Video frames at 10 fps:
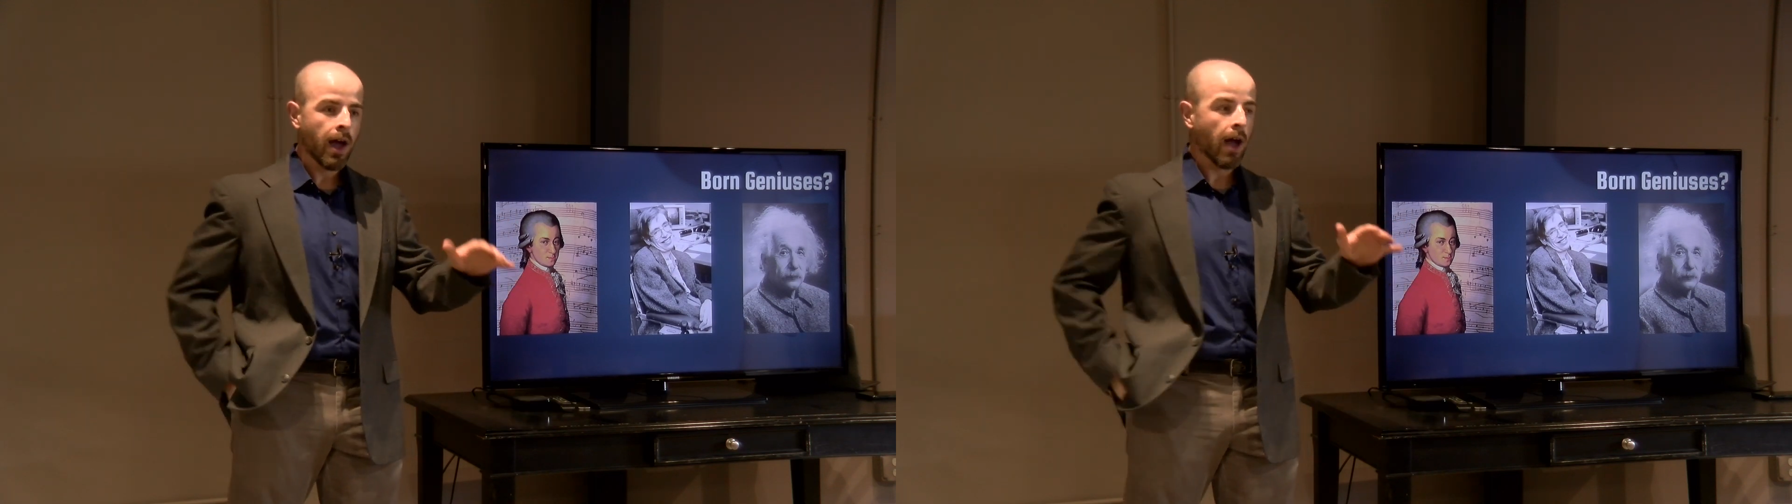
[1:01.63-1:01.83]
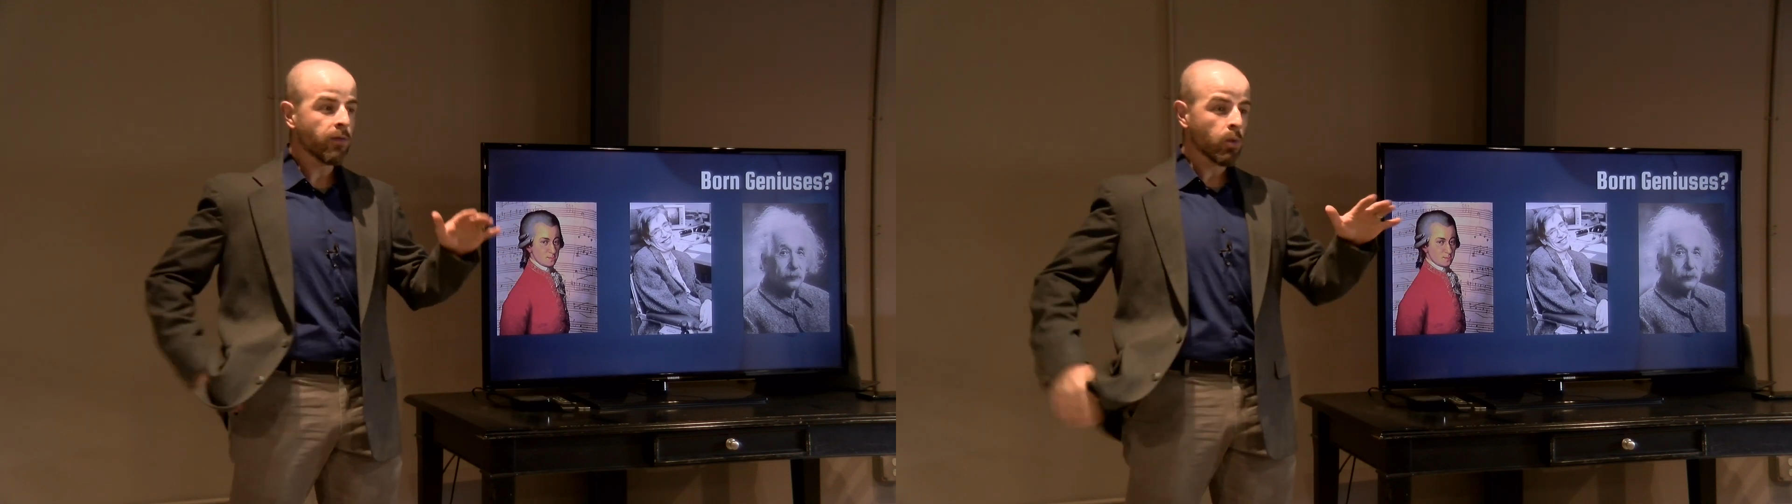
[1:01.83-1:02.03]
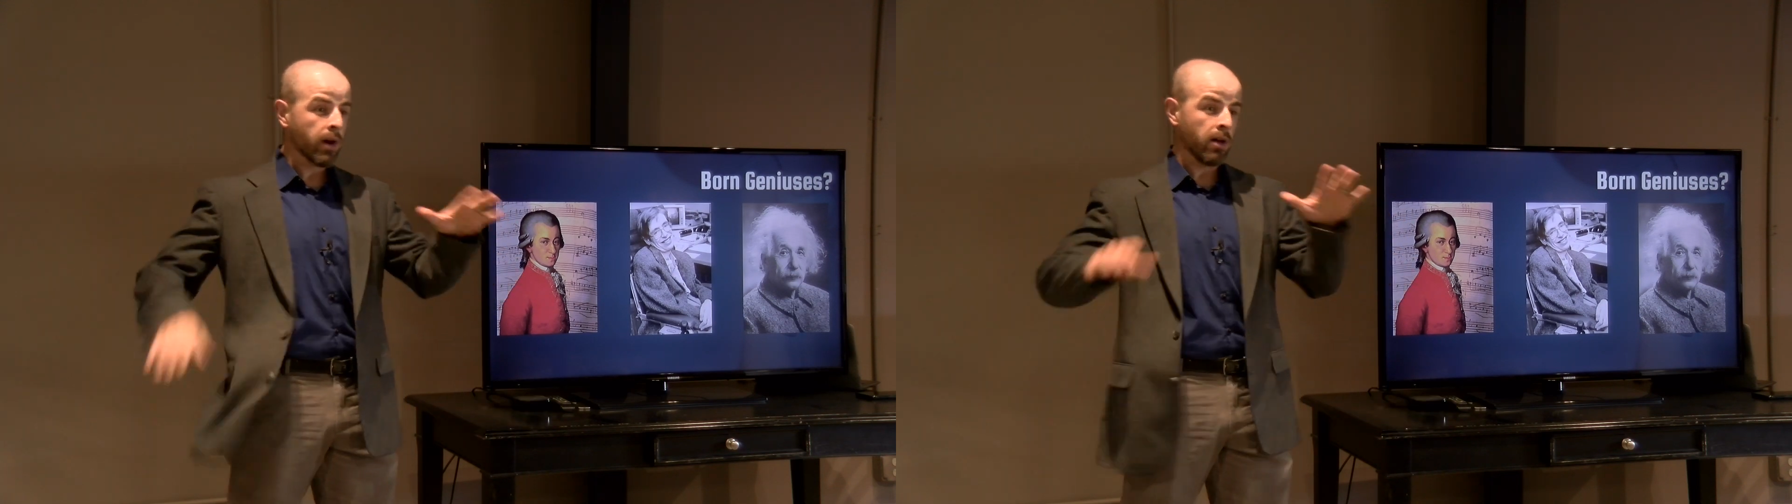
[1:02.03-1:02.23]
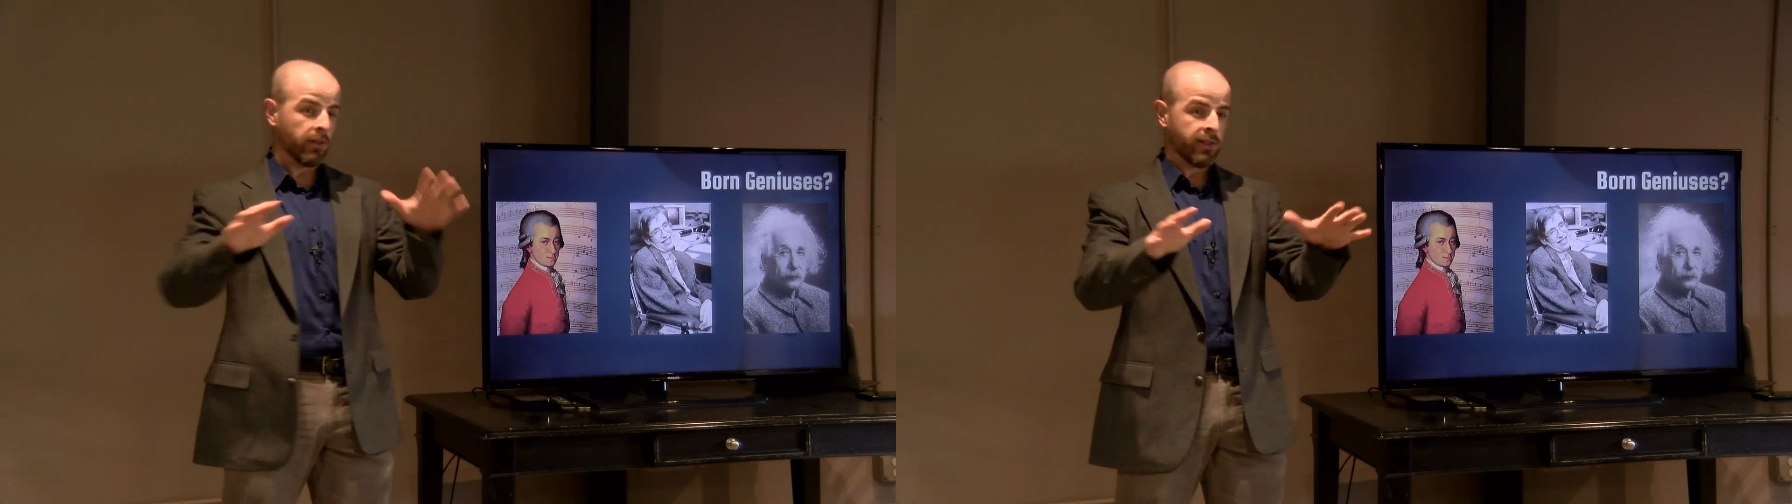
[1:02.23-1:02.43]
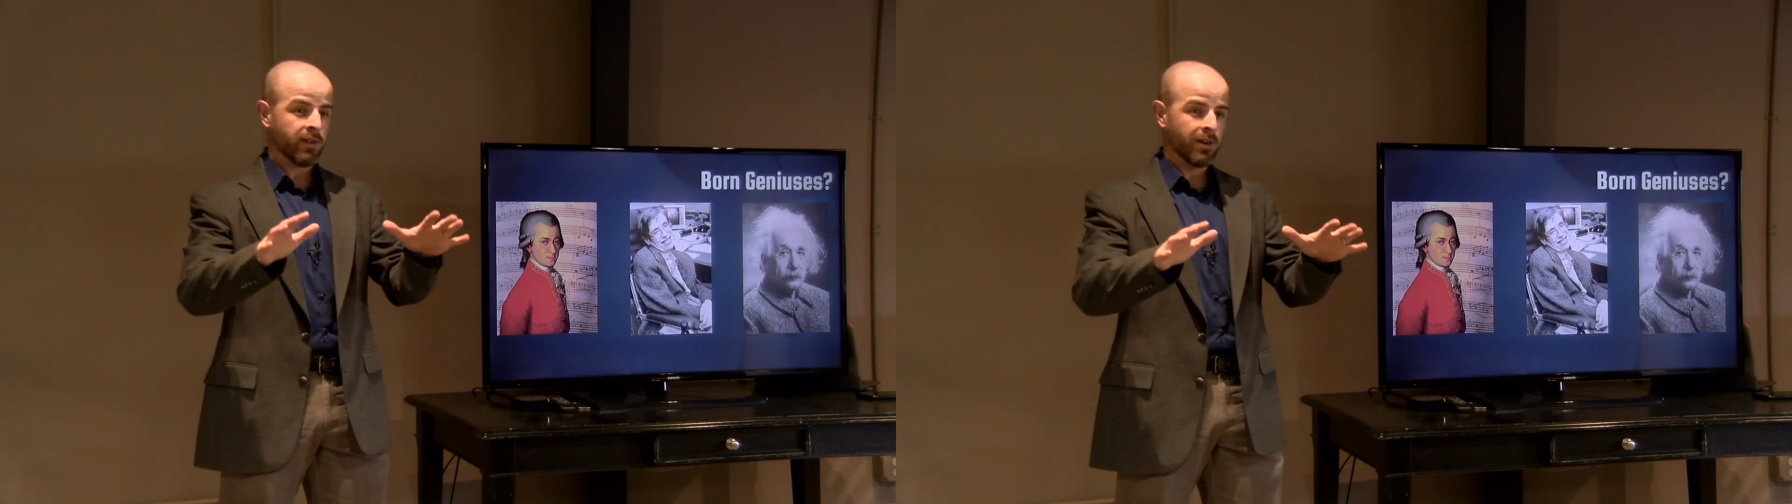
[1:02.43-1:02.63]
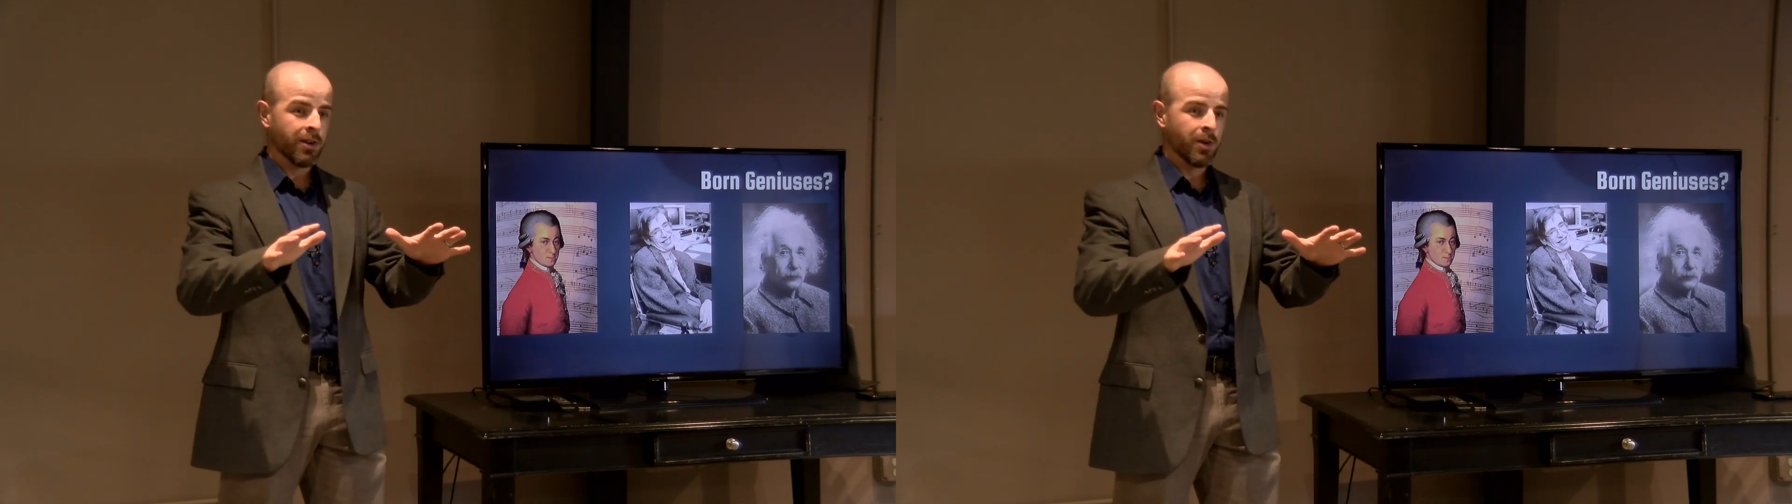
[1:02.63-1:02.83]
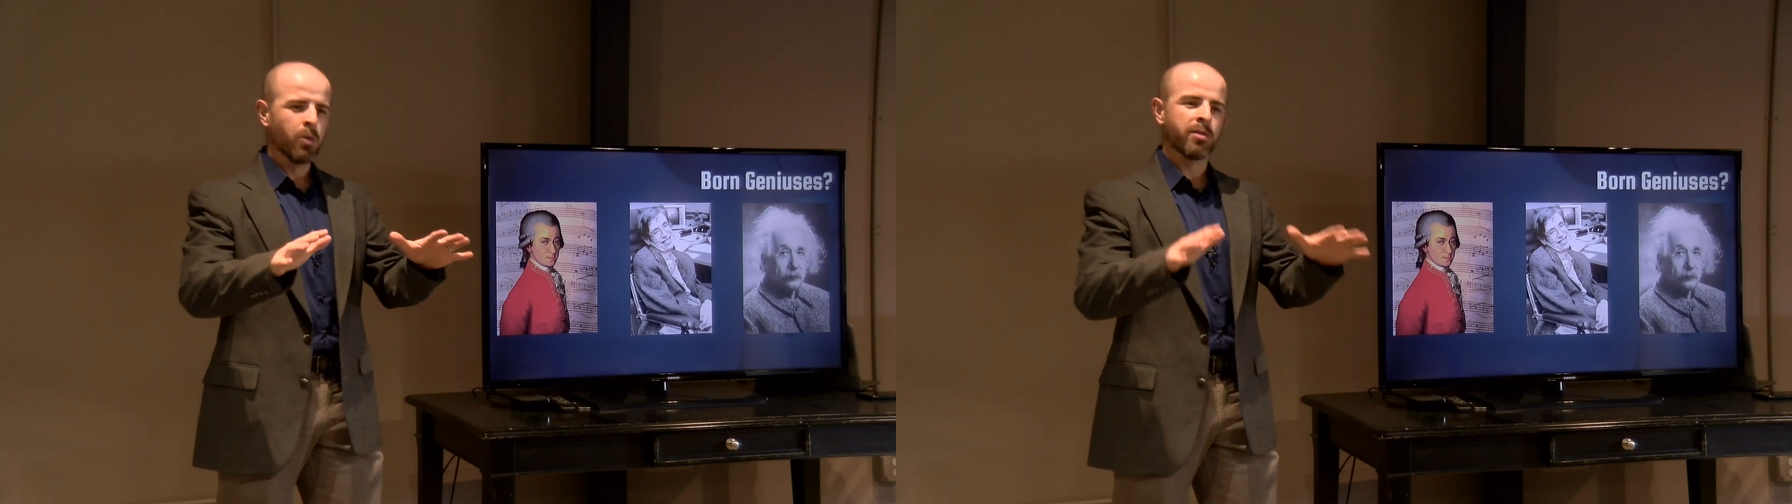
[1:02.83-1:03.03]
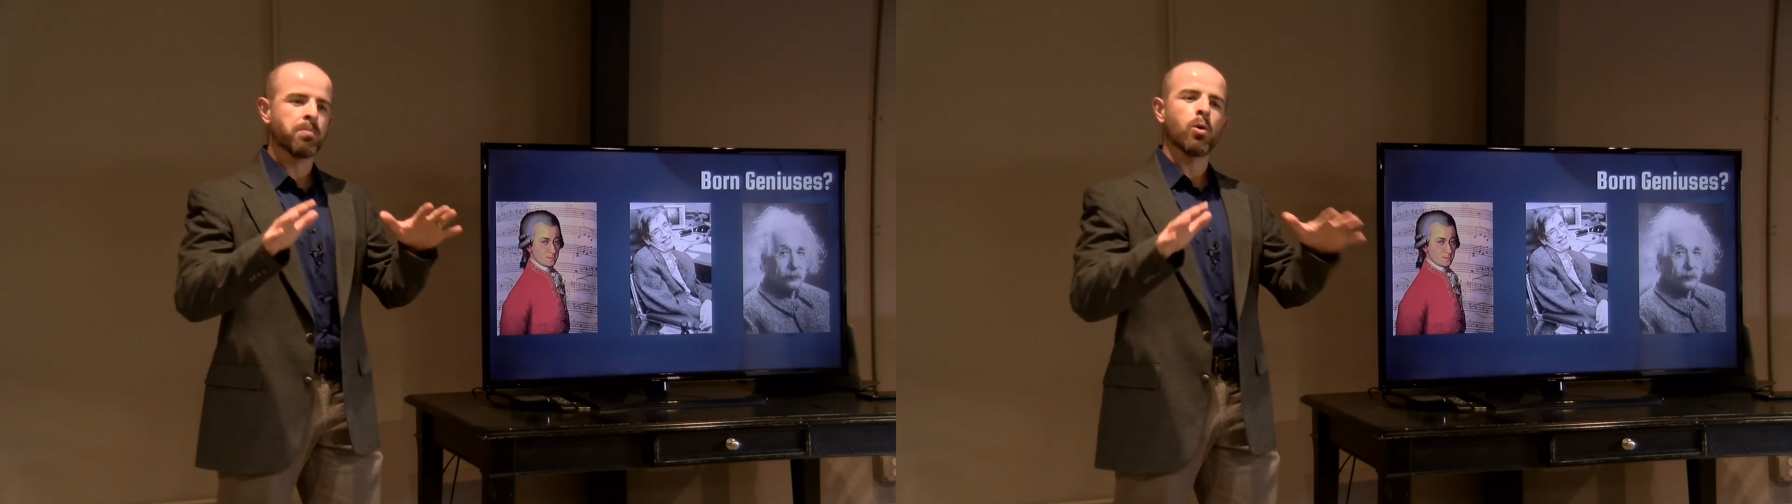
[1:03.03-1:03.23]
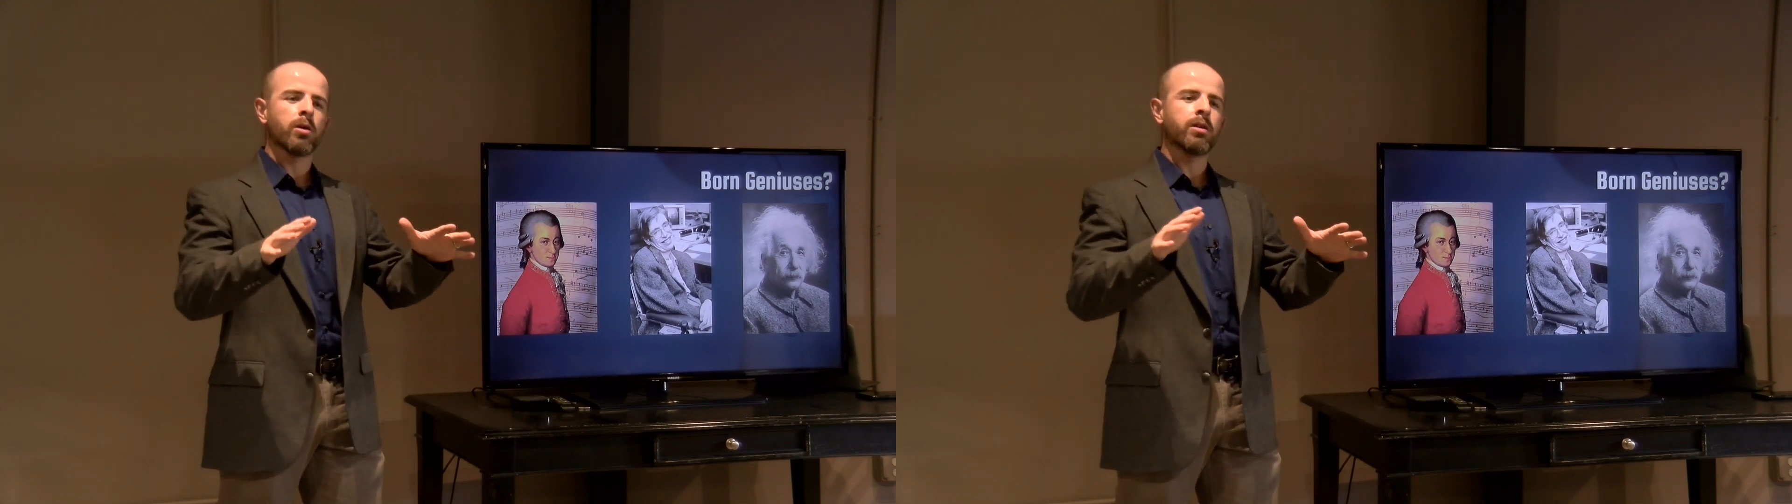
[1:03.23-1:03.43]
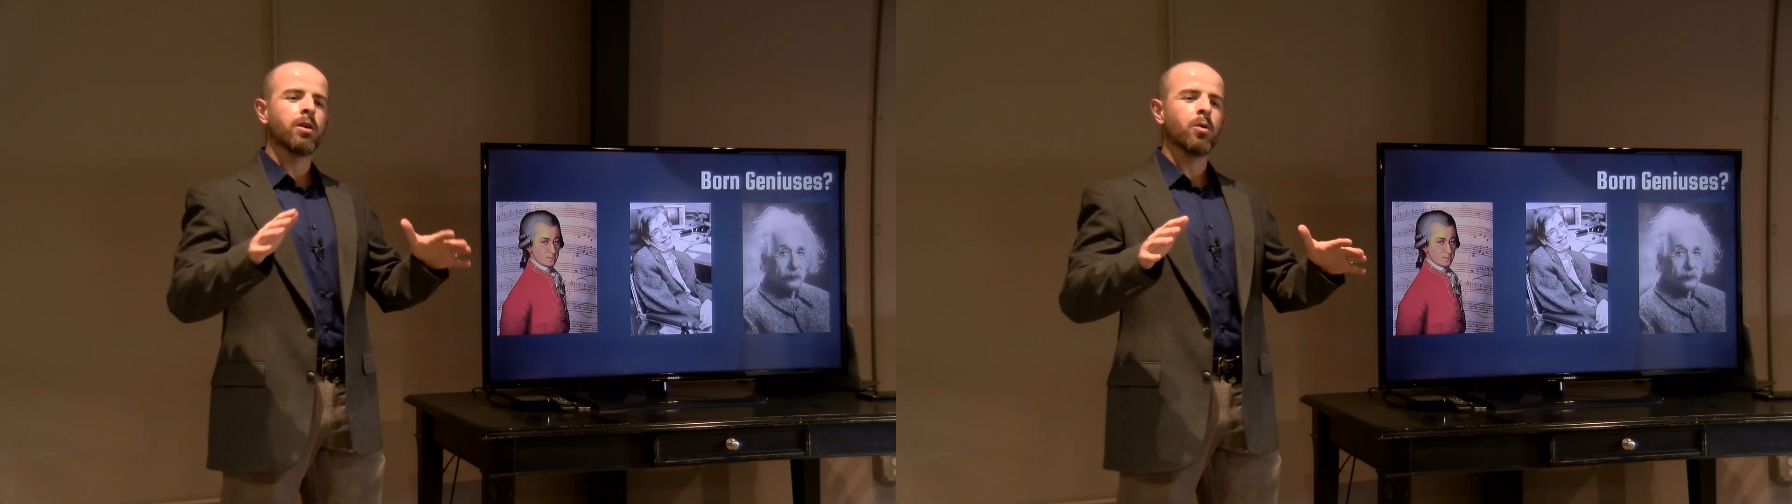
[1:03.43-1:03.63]
Everyone else was
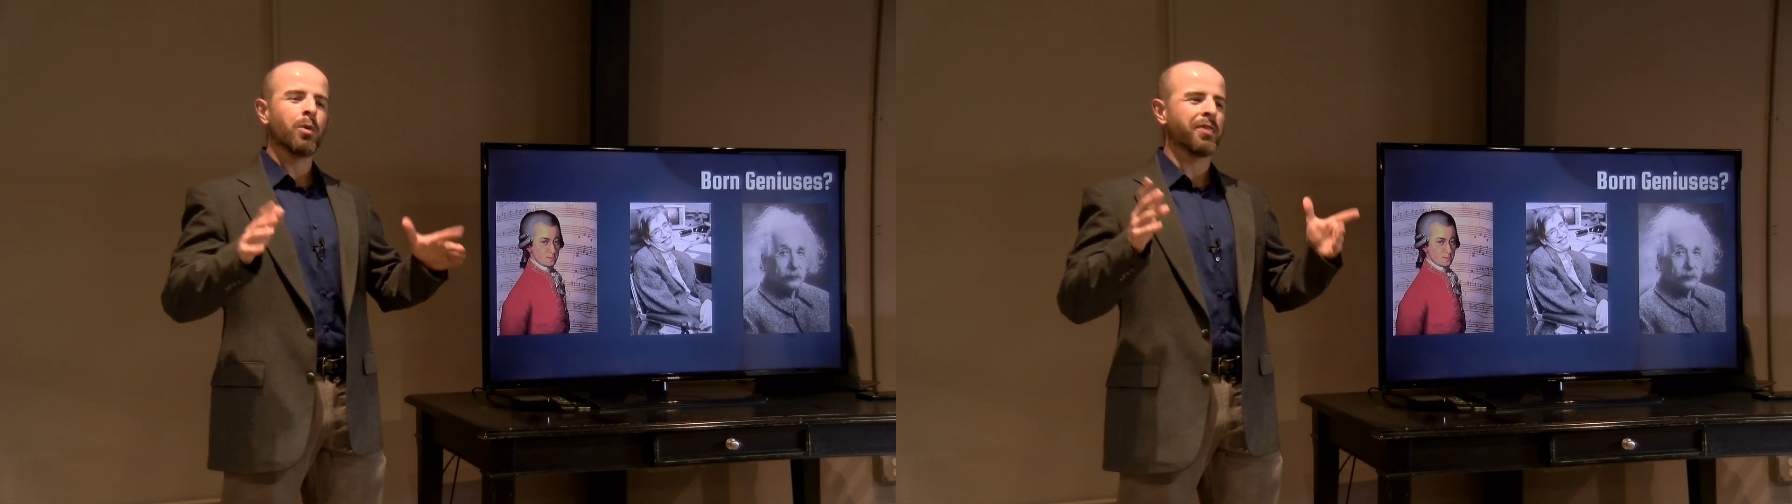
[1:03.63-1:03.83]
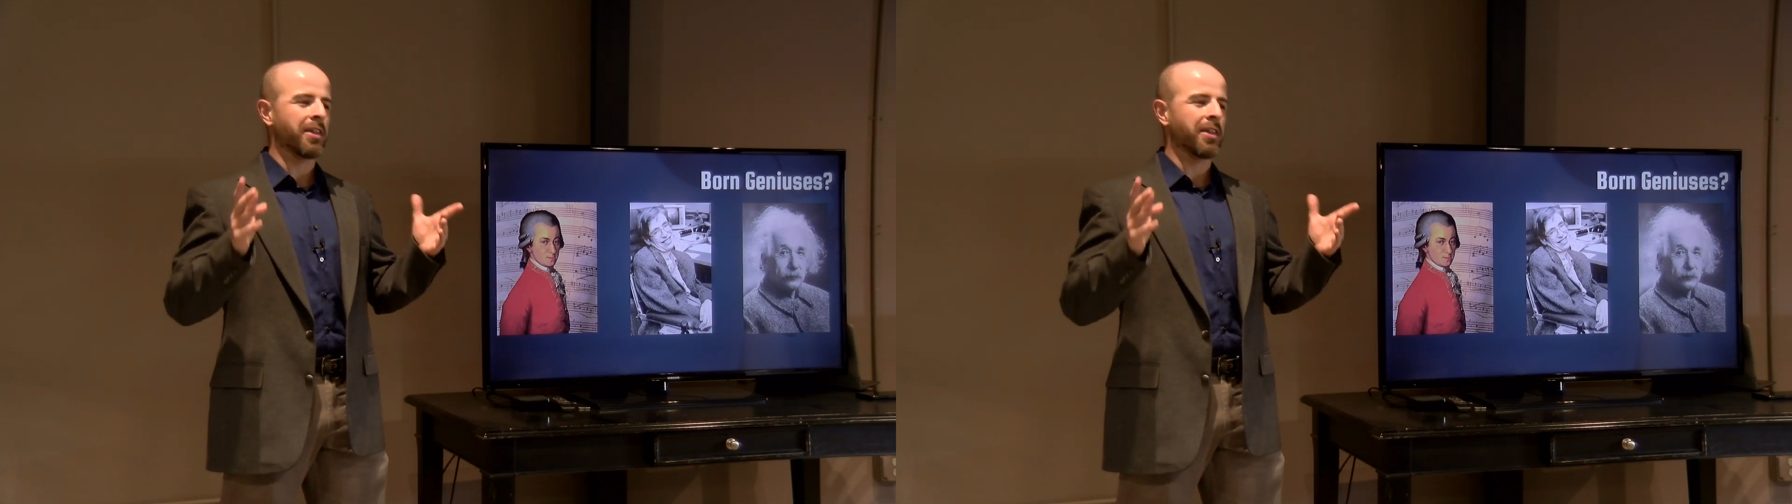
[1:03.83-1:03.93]
born with the